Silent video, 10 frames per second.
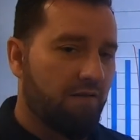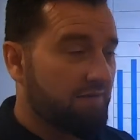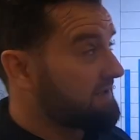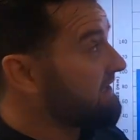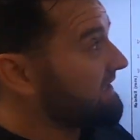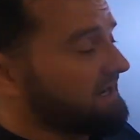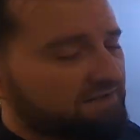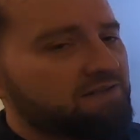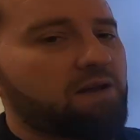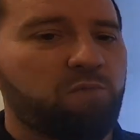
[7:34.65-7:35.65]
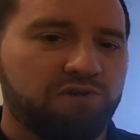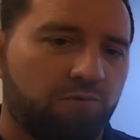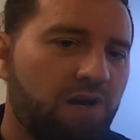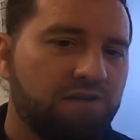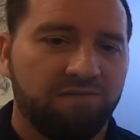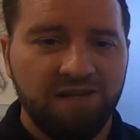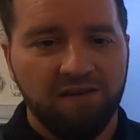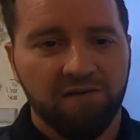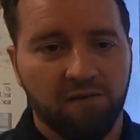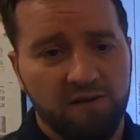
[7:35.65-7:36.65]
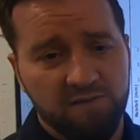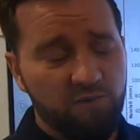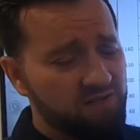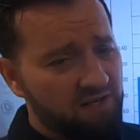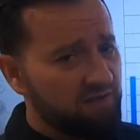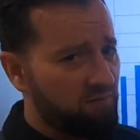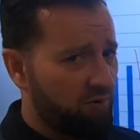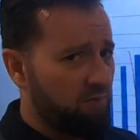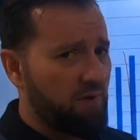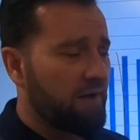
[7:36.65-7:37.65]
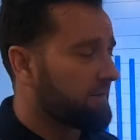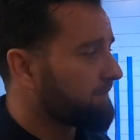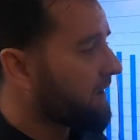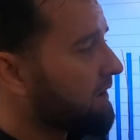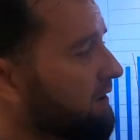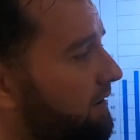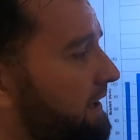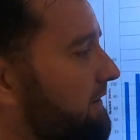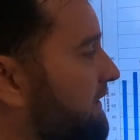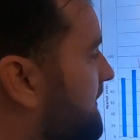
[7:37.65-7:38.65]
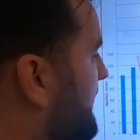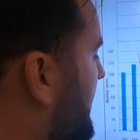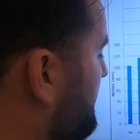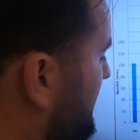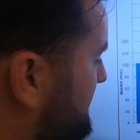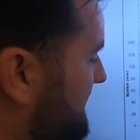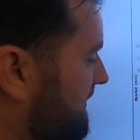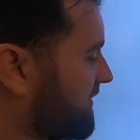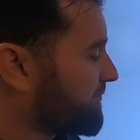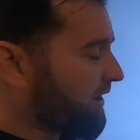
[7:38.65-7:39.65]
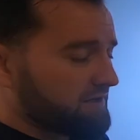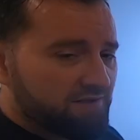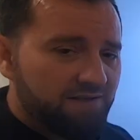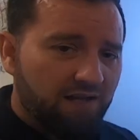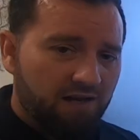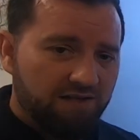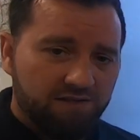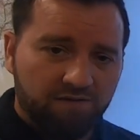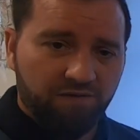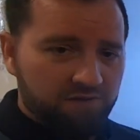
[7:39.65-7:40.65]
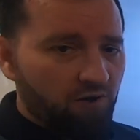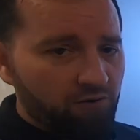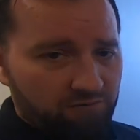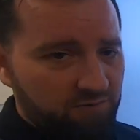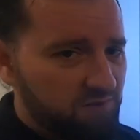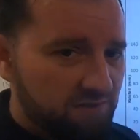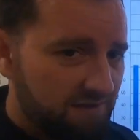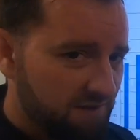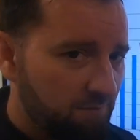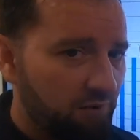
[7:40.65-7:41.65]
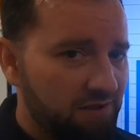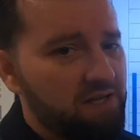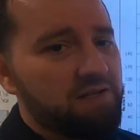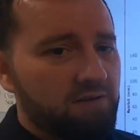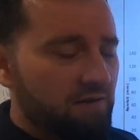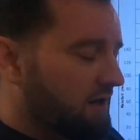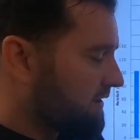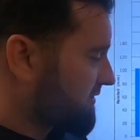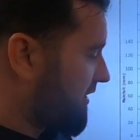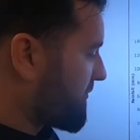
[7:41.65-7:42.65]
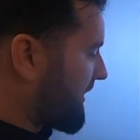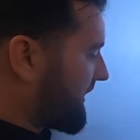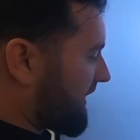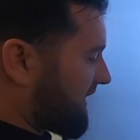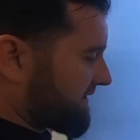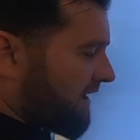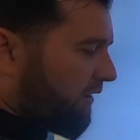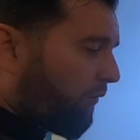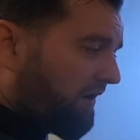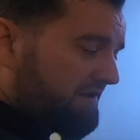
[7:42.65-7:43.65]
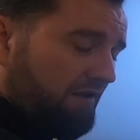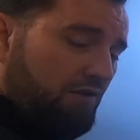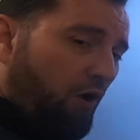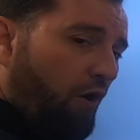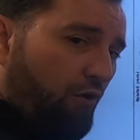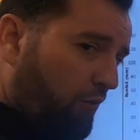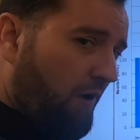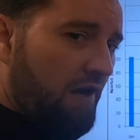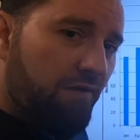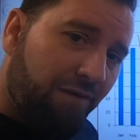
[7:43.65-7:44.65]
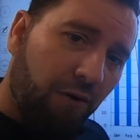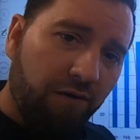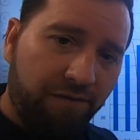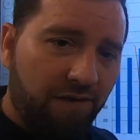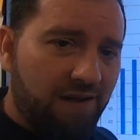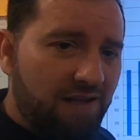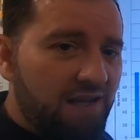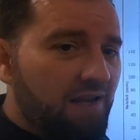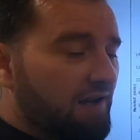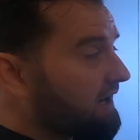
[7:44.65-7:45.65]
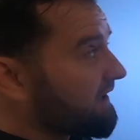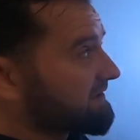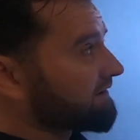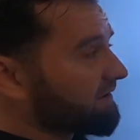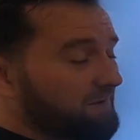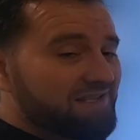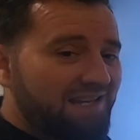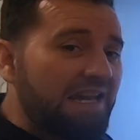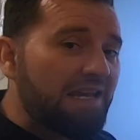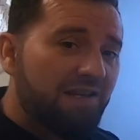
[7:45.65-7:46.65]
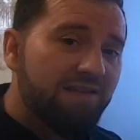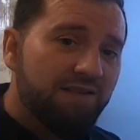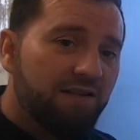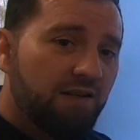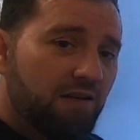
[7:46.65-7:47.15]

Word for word: Sydney has a temperature range of 10 degrees, which is actually pretty big. All right, uh, next thing, you might just get asked for totals, which is a simple addition. So you might get asked, what is the total rainfall for the year? It's a little bit tedious,